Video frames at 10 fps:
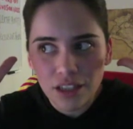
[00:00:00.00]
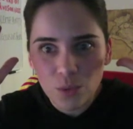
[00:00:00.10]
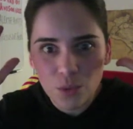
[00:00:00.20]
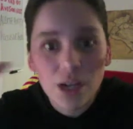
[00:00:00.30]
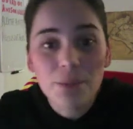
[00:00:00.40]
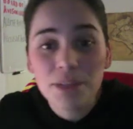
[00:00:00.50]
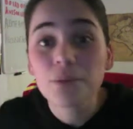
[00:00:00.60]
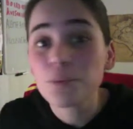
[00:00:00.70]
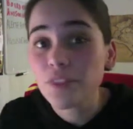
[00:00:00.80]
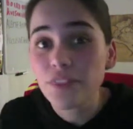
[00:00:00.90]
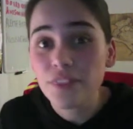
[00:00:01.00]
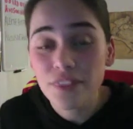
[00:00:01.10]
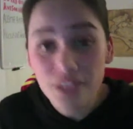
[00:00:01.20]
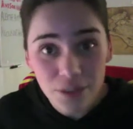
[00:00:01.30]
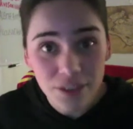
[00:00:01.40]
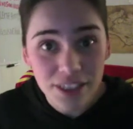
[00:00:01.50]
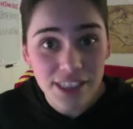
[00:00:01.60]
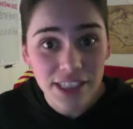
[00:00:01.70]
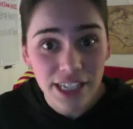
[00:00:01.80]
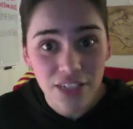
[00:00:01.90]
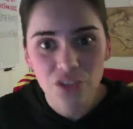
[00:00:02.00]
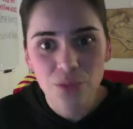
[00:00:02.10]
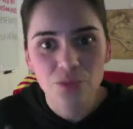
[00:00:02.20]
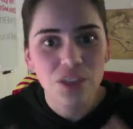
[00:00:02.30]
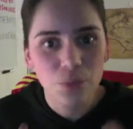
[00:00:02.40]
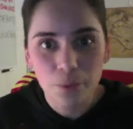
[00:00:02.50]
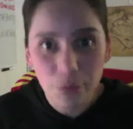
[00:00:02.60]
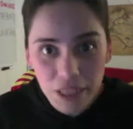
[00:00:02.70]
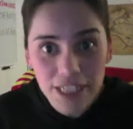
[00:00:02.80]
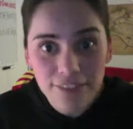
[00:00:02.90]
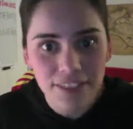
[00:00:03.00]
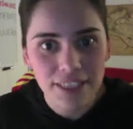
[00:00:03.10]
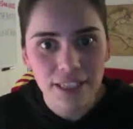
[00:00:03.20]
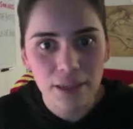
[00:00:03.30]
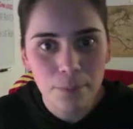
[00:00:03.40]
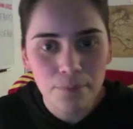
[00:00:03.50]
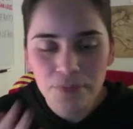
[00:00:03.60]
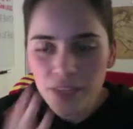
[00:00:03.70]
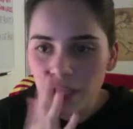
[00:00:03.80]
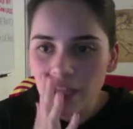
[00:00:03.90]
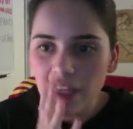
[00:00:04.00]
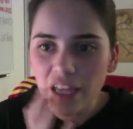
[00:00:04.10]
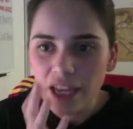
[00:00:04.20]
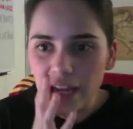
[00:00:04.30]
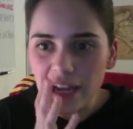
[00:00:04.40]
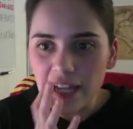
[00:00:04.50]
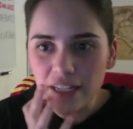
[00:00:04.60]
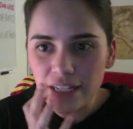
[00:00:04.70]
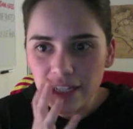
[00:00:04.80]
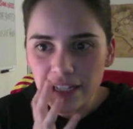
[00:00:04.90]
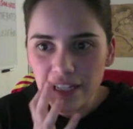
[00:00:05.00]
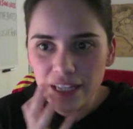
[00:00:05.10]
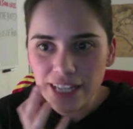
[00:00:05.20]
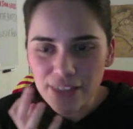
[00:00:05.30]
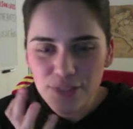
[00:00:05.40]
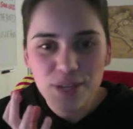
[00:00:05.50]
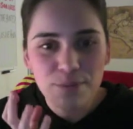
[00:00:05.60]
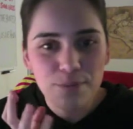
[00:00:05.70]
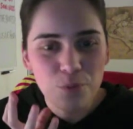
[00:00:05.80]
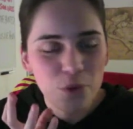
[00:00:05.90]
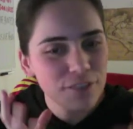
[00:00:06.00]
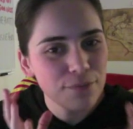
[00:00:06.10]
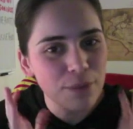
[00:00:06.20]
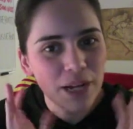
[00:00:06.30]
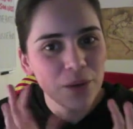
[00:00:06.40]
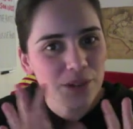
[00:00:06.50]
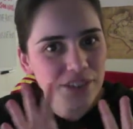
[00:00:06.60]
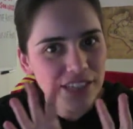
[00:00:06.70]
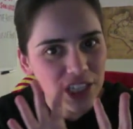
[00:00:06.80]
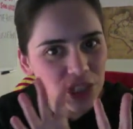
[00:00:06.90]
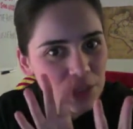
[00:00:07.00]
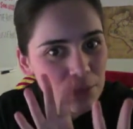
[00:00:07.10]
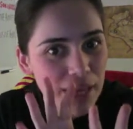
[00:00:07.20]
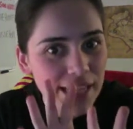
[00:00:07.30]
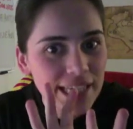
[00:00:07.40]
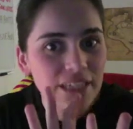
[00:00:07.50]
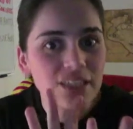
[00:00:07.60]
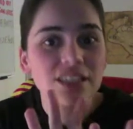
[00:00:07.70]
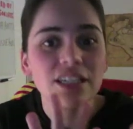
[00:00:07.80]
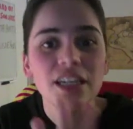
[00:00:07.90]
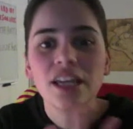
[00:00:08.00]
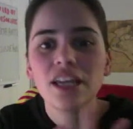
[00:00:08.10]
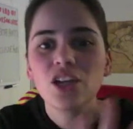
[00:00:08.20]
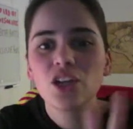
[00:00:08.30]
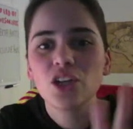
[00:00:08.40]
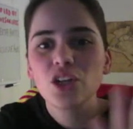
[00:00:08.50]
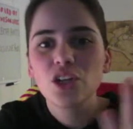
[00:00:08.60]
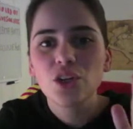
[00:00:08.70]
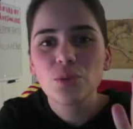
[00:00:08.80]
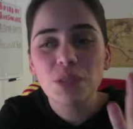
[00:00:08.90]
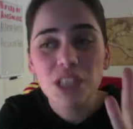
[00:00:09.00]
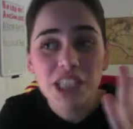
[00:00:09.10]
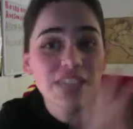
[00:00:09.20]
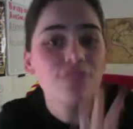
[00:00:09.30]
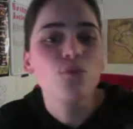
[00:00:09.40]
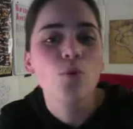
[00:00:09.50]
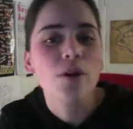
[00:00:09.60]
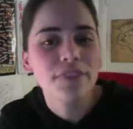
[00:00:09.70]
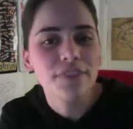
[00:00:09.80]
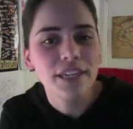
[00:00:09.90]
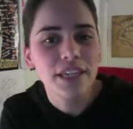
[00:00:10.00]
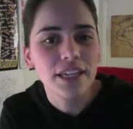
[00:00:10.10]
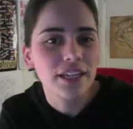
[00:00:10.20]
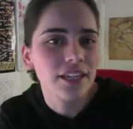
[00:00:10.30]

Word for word: we're coming up with theories and it's almost like we're believing them. And I think what if BioWare is actually making us believe one thing